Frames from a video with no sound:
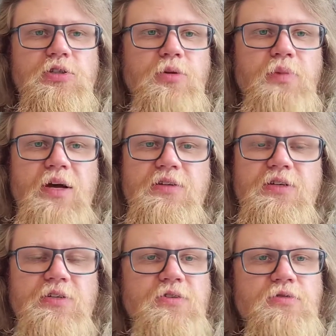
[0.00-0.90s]

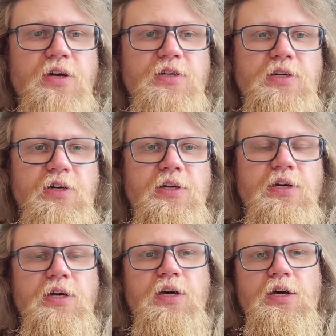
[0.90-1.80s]
Japan's history actually.
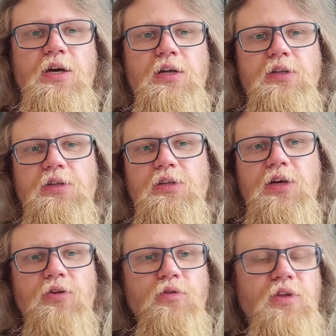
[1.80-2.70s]
And
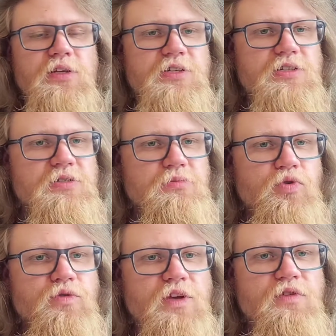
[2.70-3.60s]
I don't think this
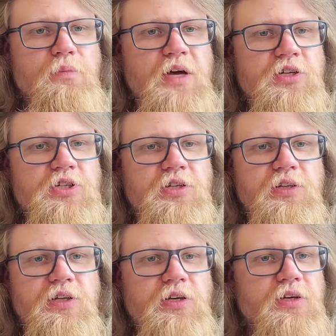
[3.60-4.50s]
movie even
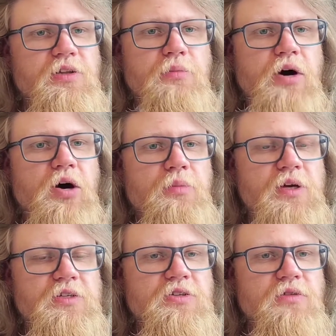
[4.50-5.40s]
mentioned the
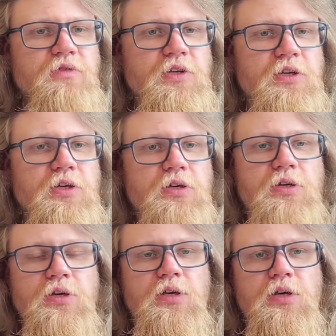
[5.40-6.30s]
bombings of the
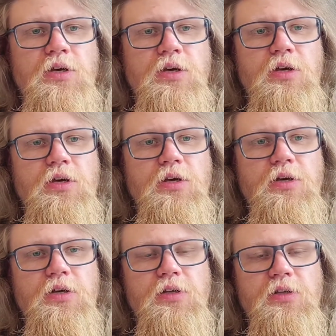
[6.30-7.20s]

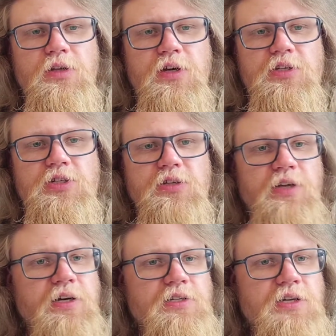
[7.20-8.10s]

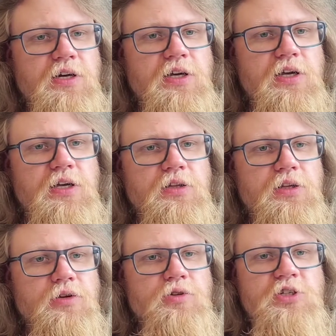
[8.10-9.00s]
Nagasaki
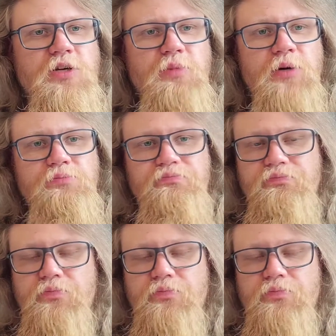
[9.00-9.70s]
and Hiroshima